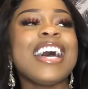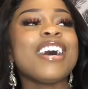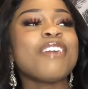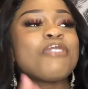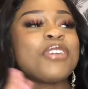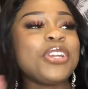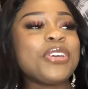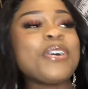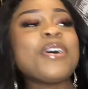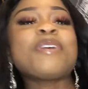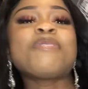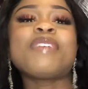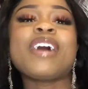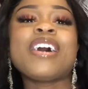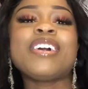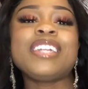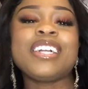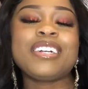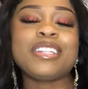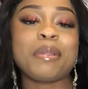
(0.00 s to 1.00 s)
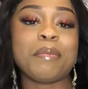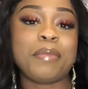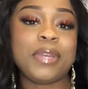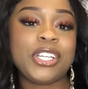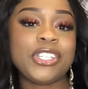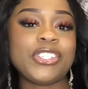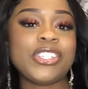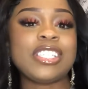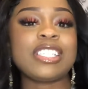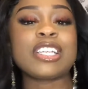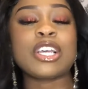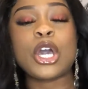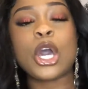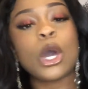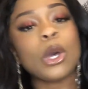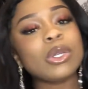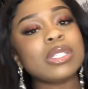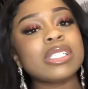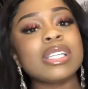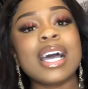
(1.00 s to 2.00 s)
When you go around near the beaches and
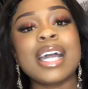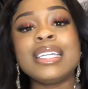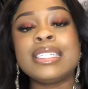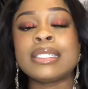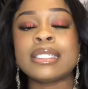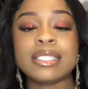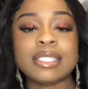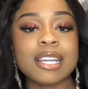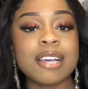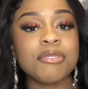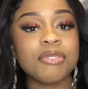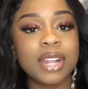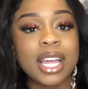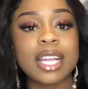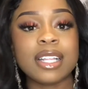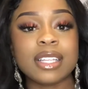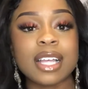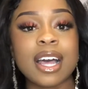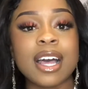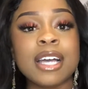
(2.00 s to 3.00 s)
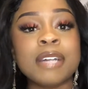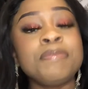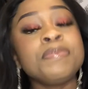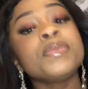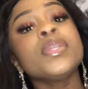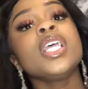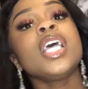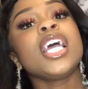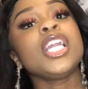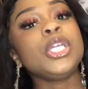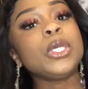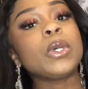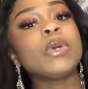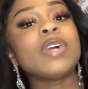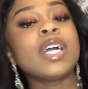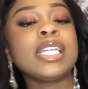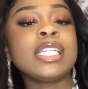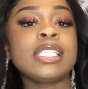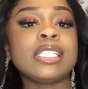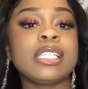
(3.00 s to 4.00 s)
coastline and stuff like that, and you
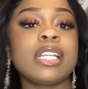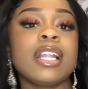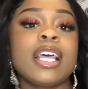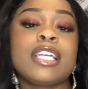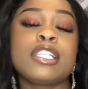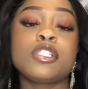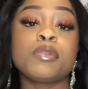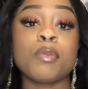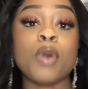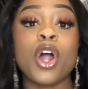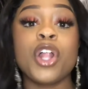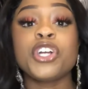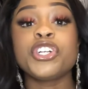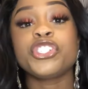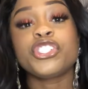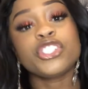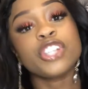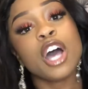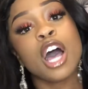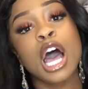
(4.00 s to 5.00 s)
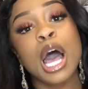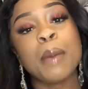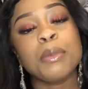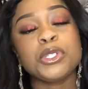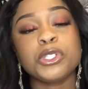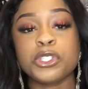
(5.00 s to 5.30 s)
run into like smaller shops or